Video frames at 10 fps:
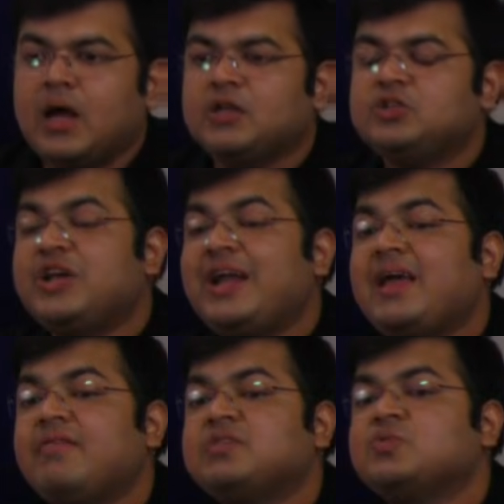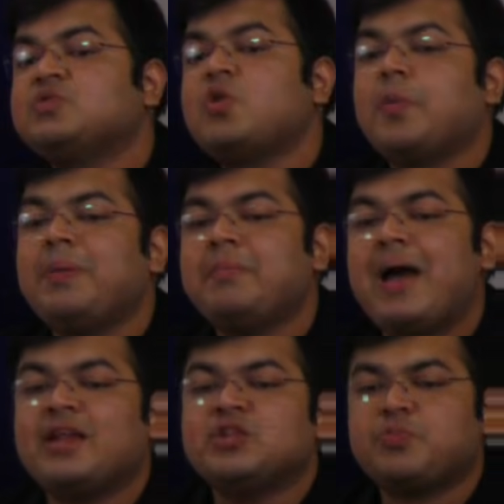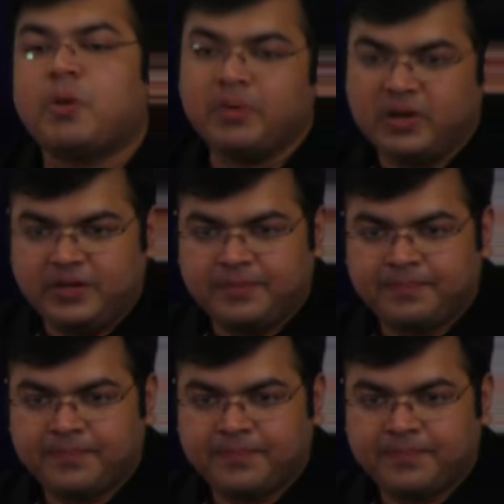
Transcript: Jet Airways was not being managed properly.